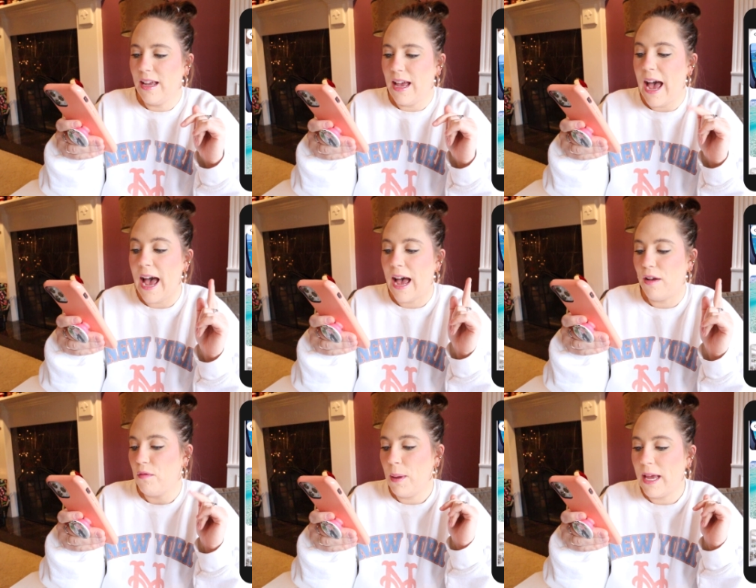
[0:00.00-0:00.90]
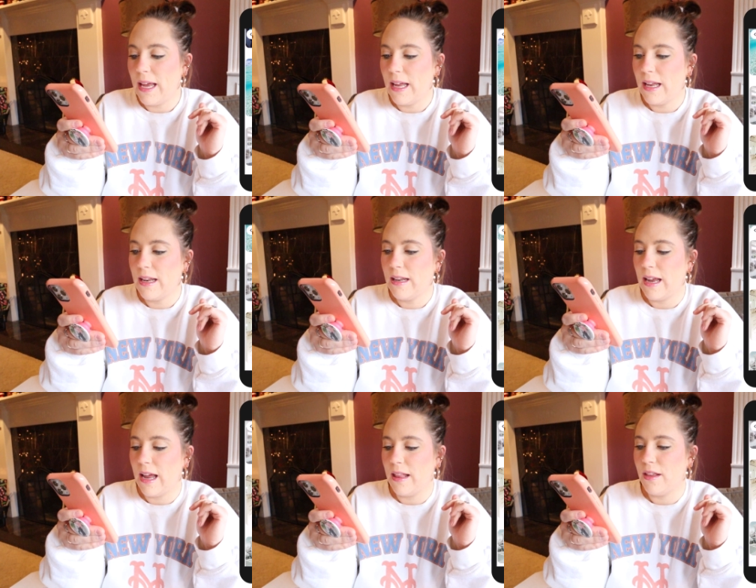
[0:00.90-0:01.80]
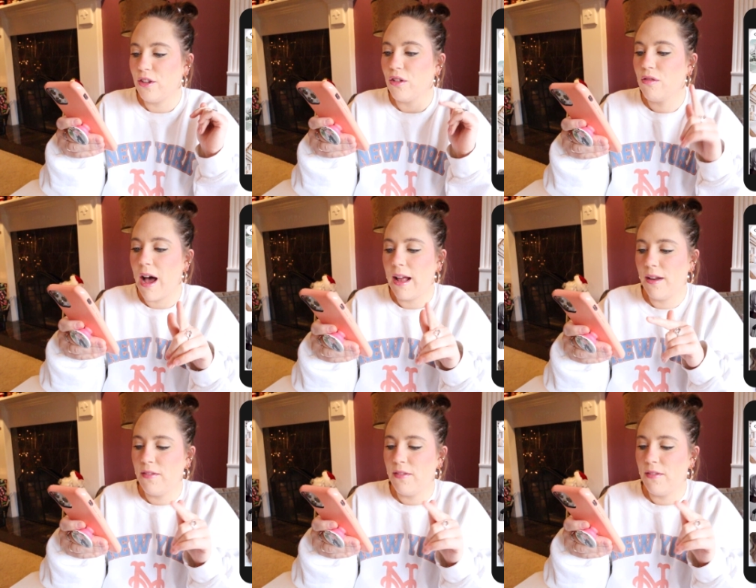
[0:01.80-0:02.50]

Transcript: have pinned, and there's a lot